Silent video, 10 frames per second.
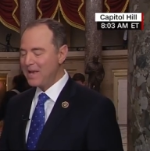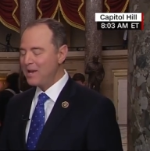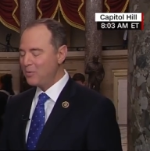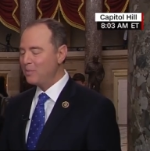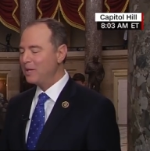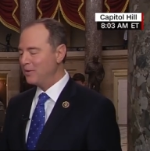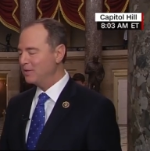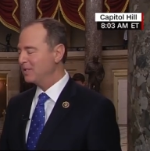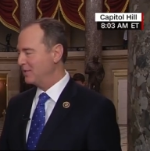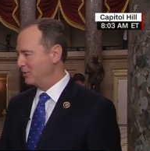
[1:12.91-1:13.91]
It will be her
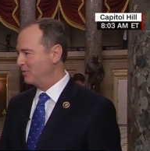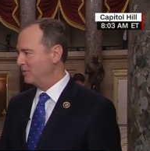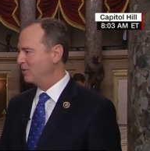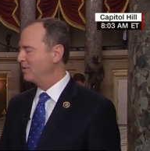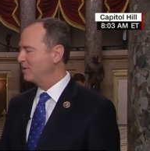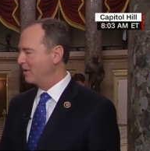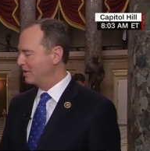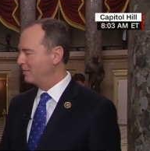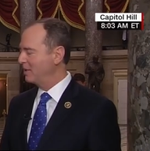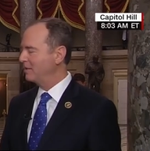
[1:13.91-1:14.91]
decision. We certainly
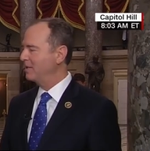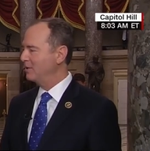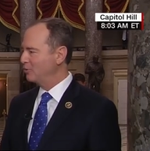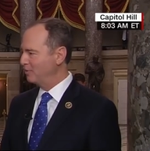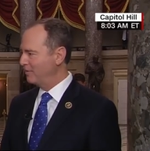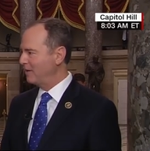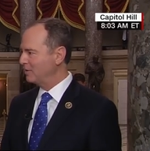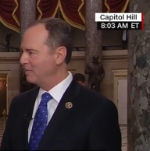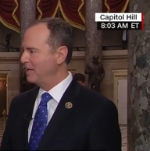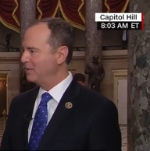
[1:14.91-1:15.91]
talked about the issue of
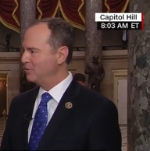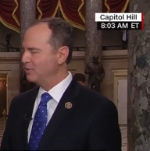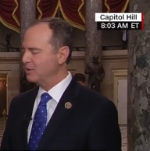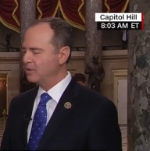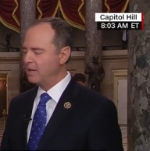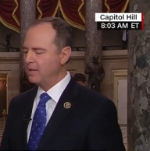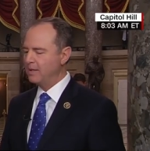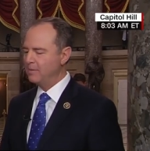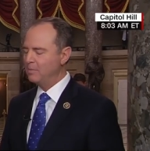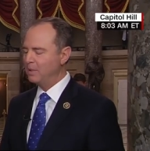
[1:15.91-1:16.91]
House managers,
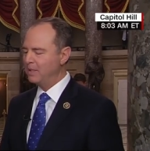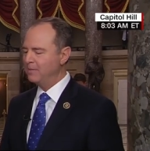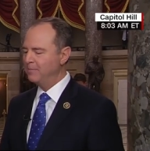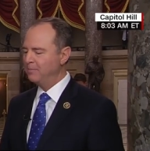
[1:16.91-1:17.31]
but